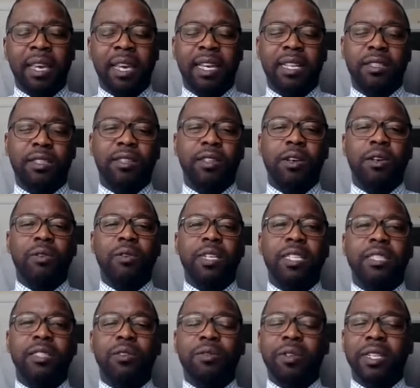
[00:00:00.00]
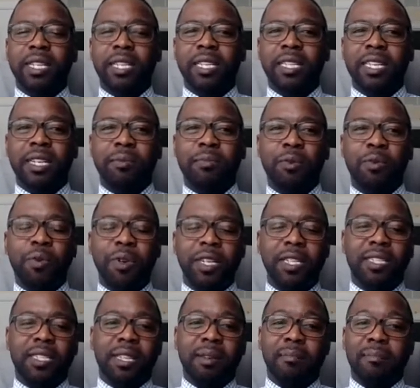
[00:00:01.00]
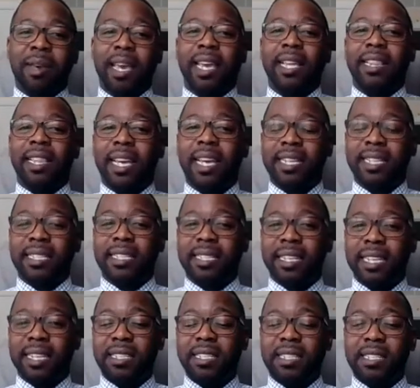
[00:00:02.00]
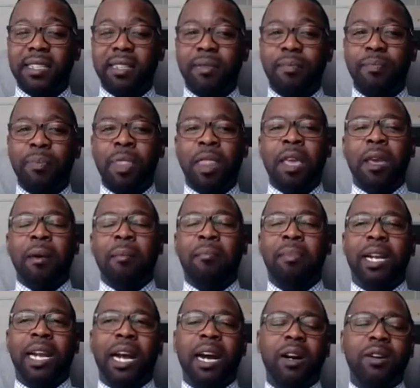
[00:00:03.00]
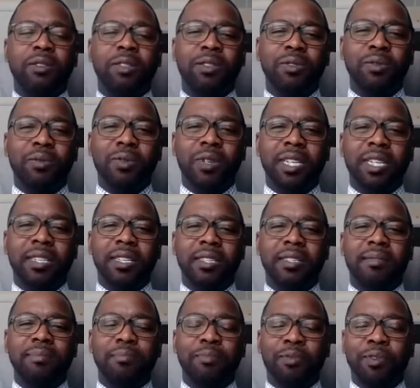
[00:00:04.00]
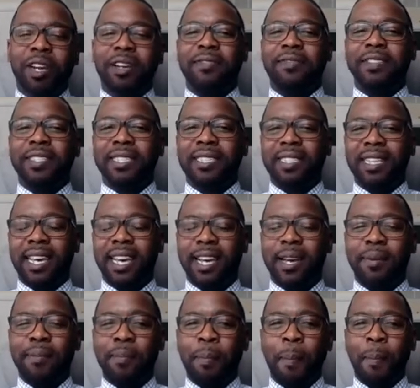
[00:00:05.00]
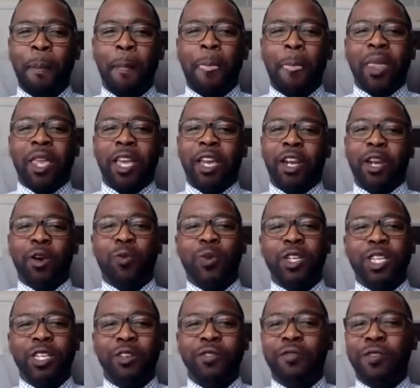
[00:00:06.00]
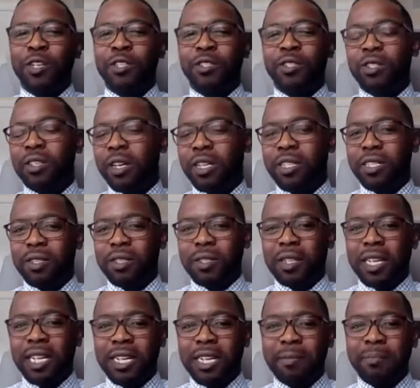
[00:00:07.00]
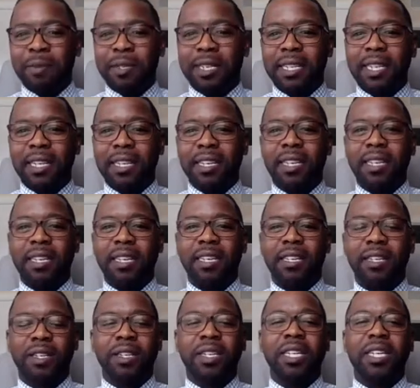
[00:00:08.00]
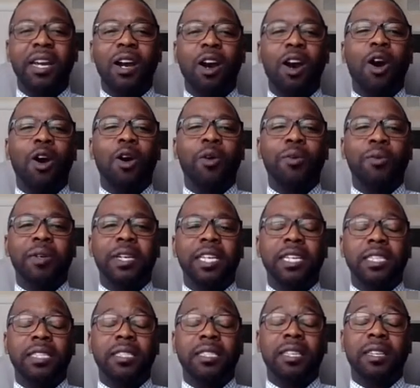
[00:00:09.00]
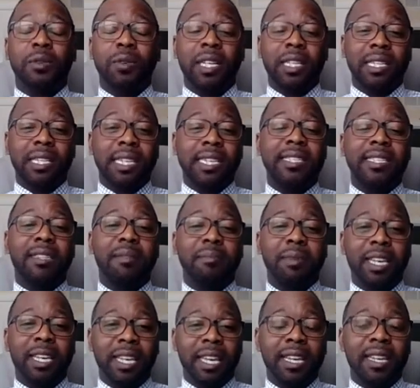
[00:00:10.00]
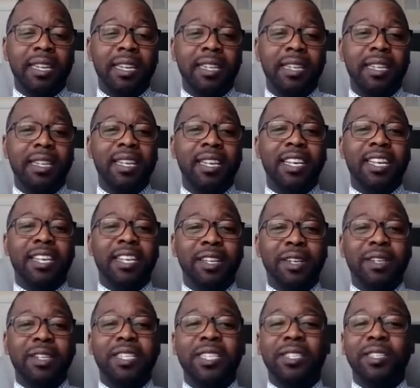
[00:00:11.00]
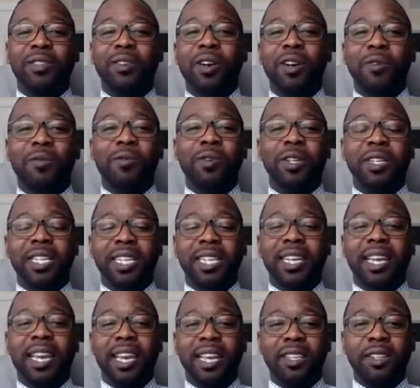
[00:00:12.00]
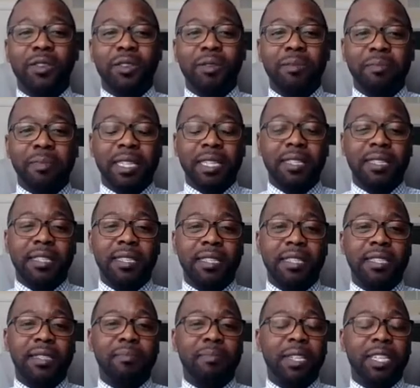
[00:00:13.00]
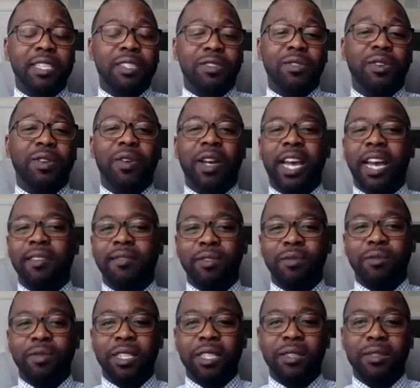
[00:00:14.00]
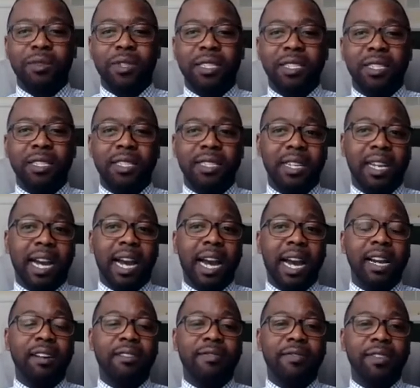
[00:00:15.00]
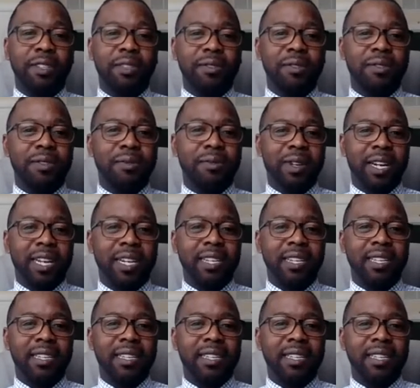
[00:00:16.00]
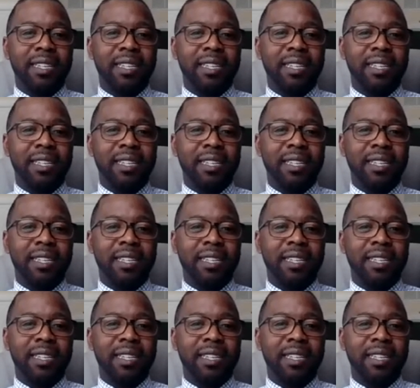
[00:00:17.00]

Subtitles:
And so it's critically important to make that distinction. But I also want to preface that, you know, when you first start your company, you're going to always, or at least in the beginning, you're going to start working in your business because you don't have the resources to hire folks, right?